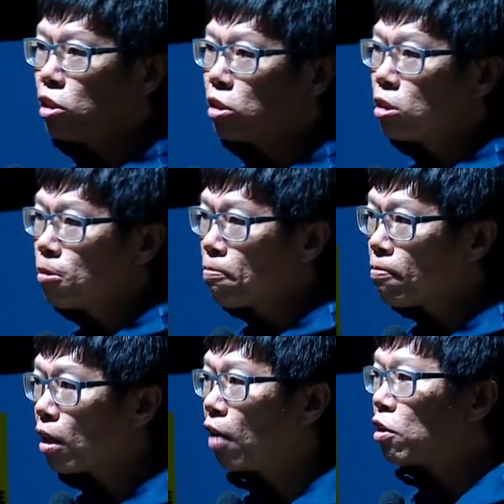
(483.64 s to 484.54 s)
this,
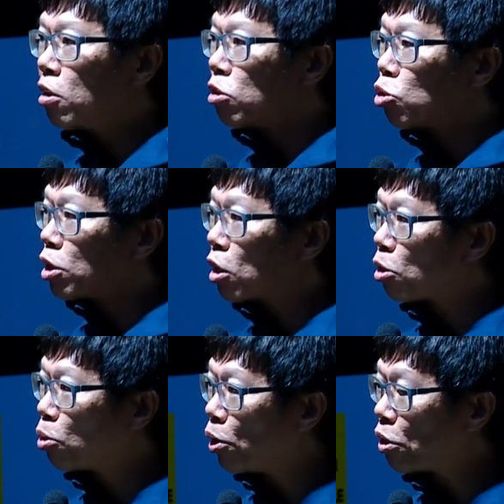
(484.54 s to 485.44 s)
after doing a
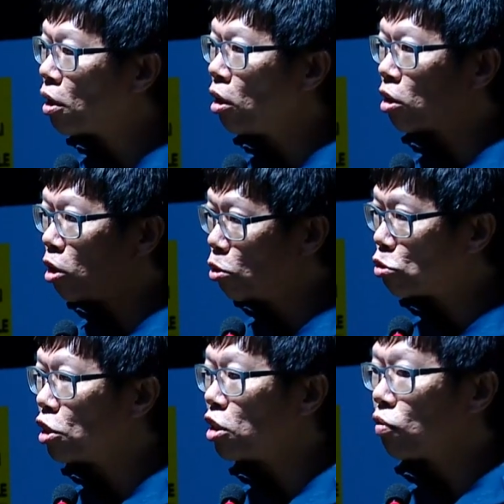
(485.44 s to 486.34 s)
quick
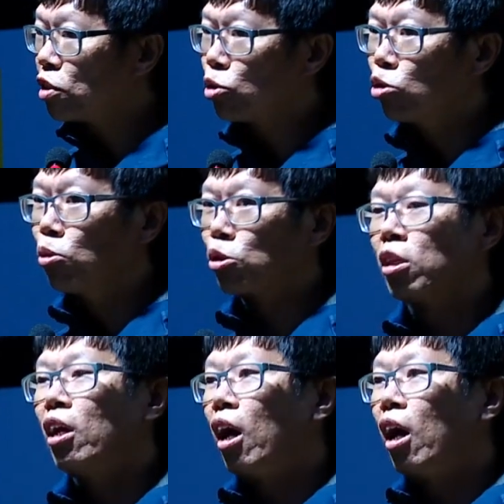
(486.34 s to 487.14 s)
close reading of these two books,